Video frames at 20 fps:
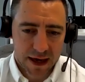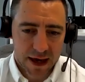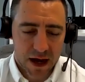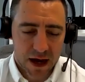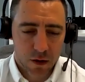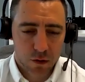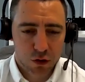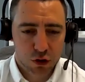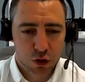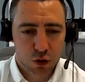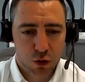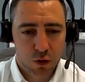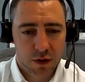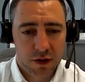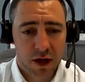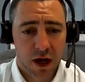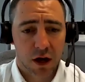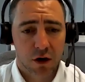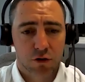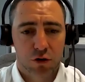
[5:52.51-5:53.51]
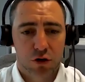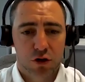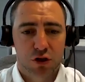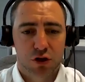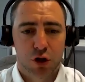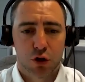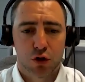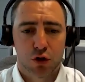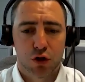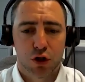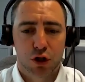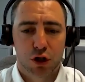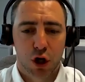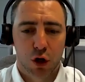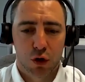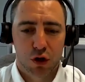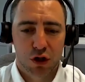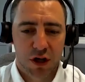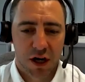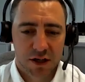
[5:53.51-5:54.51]
How do you get across those
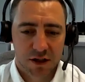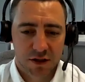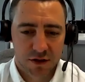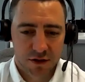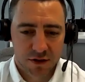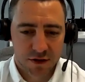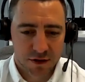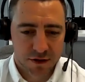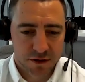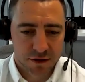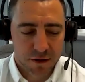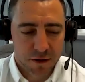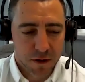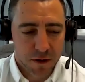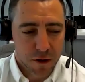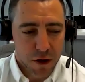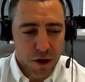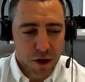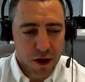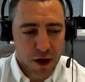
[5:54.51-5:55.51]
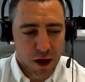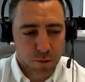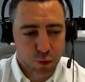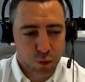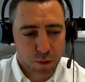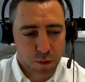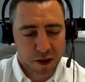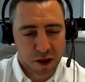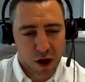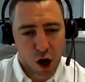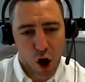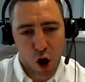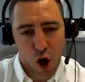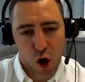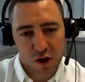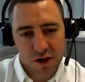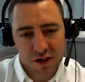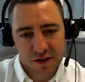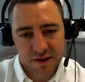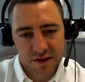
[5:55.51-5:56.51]
negotiations? And probably the
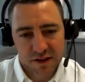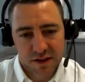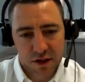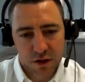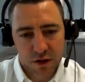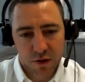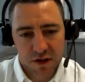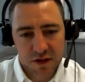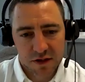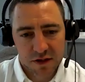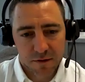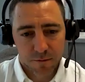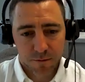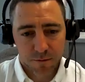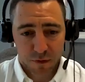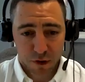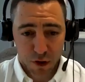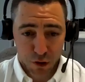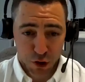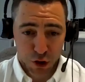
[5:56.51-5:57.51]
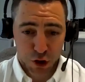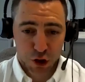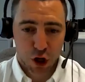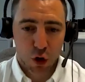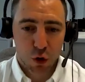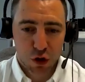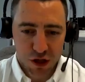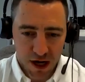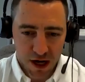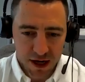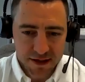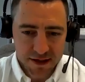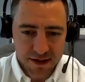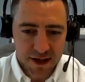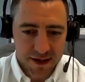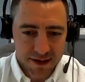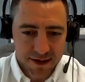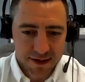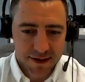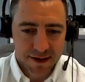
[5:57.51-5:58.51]
hardest thing to do is negotiating.